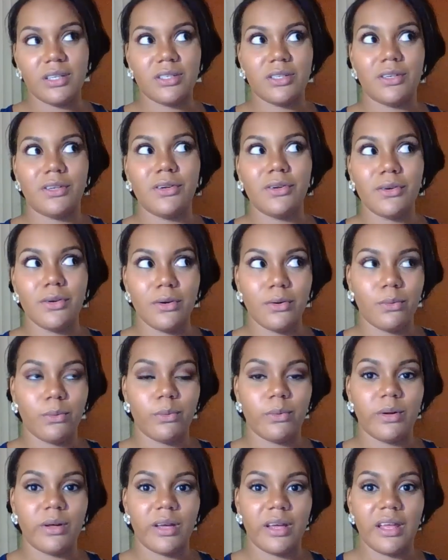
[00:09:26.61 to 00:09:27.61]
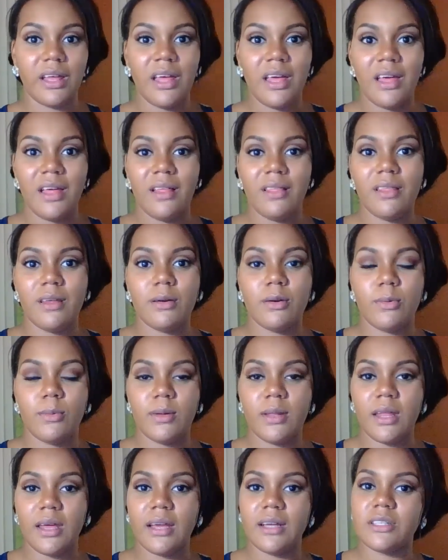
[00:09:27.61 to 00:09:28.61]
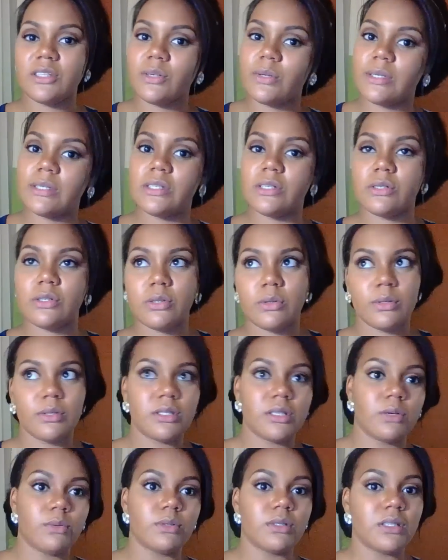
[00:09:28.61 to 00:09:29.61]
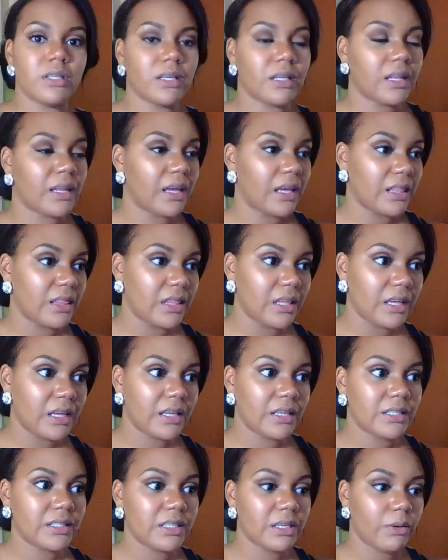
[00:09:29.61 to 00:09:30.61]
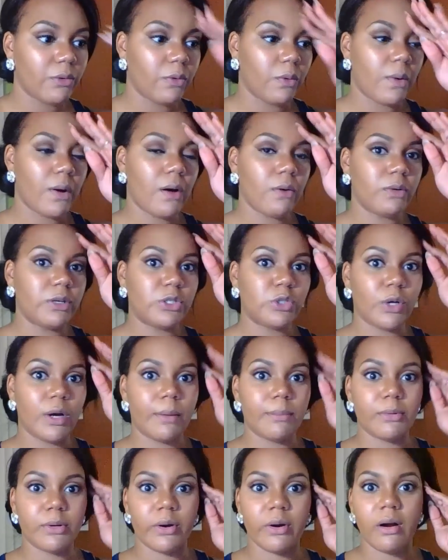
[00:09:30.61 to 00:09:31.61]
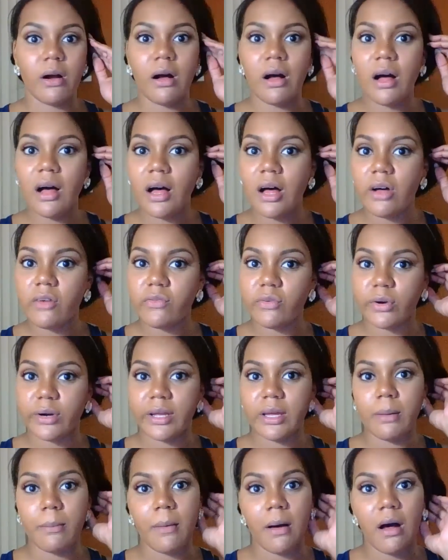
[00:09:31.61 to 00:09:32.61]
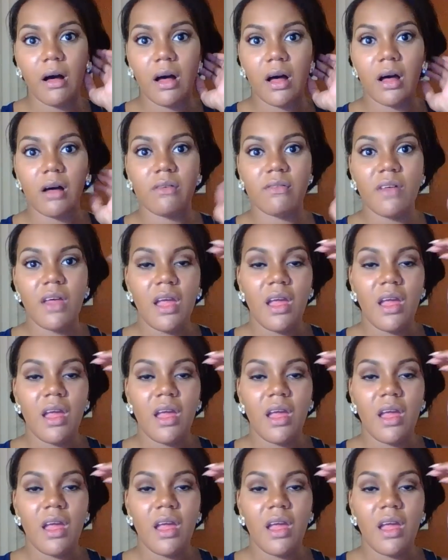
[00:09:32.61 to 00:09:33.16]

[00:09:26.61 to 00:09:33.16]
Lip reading: So you don't want them to be like, so and so was looking like this while we dropped her off or him off,